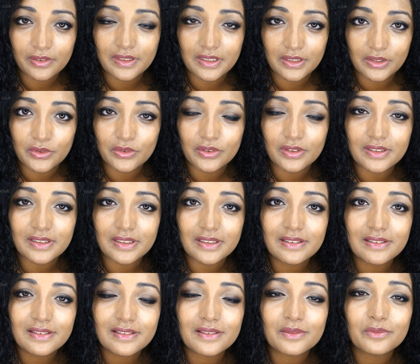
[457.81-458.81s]
Did you
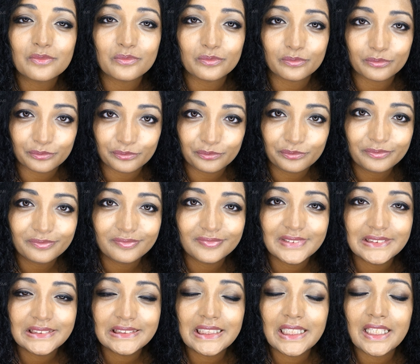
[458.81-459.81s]
notice?
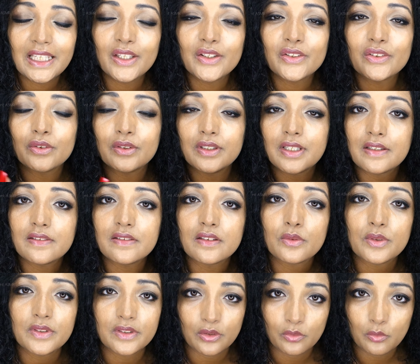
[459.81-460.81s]
So that's
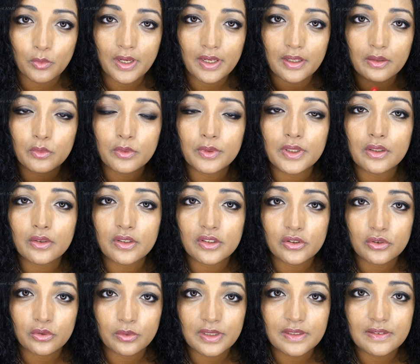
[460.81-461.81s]
the reason why we're
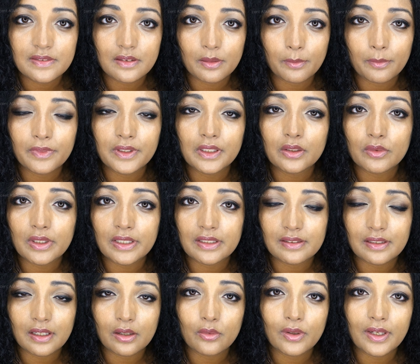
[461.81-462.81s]
going to eat something right
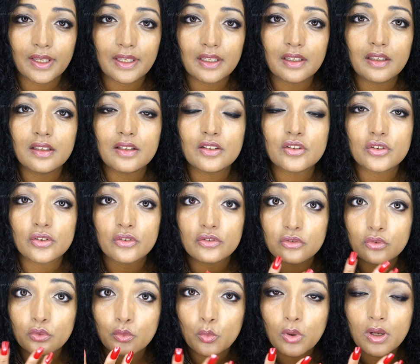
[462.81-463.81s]
now, okay?
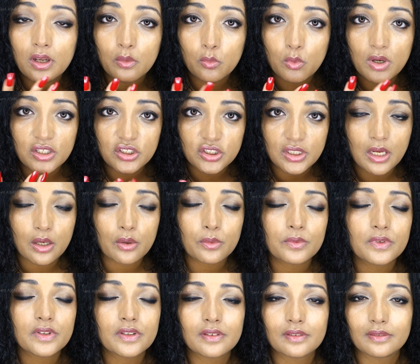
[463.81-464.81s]
Just to wash
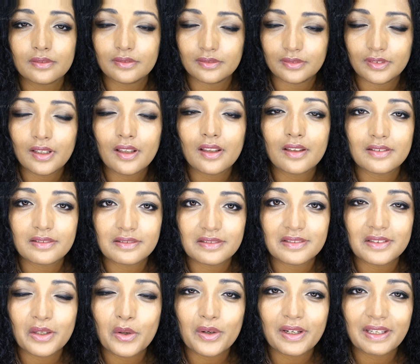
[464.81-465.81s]
out.
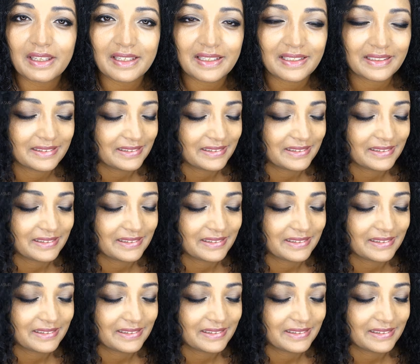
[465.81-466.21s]
Yes, okay.